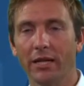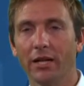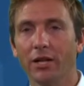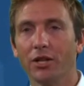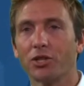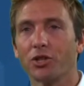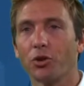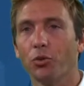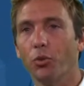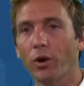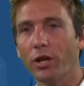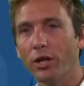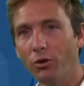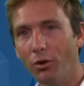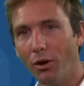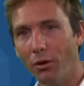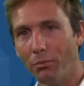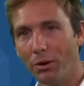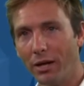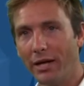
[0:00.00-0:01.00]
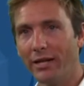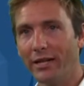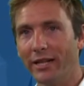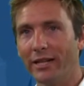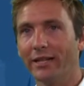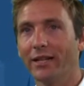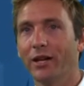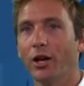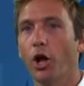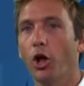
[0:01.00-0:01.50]
So when you are
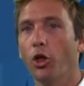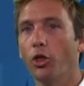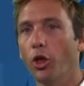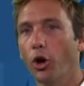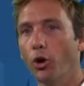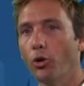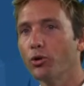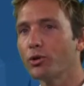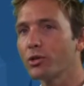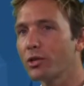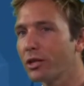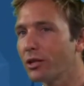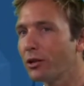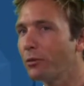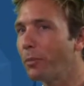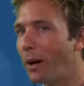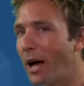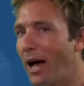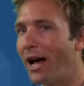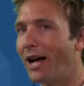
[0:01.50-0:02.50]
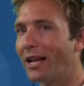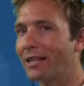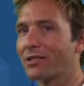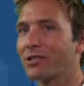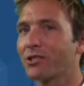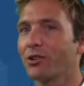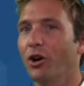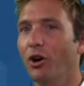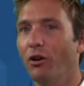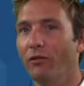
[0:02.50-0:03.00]
bleeding, those little
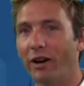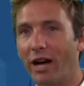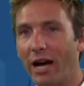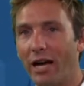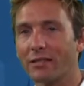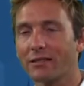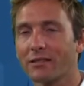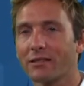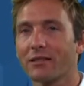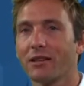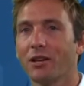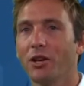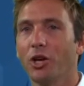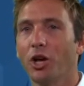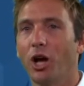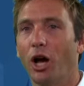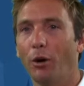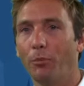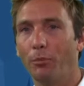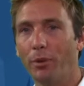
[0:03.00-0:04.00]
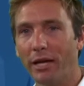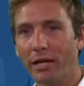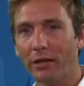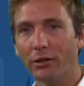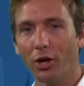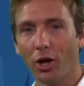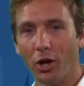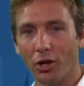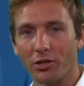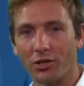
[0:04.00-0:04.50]
parts of us are being
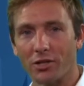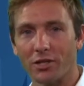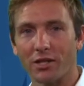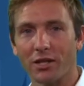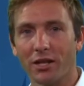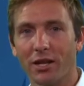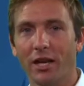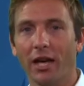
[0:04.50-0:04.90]
lost.